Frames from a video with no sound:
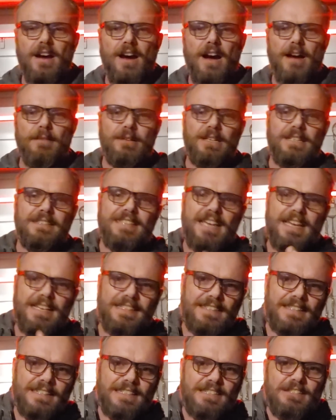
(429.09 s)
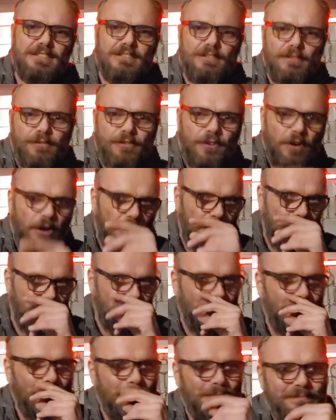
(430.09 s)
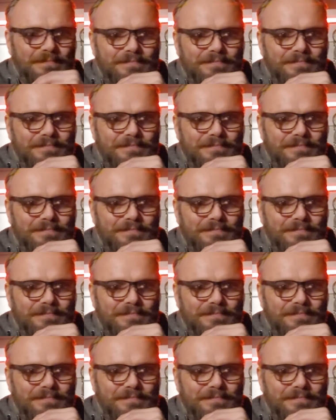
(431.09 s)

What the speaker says: I'm going to take this from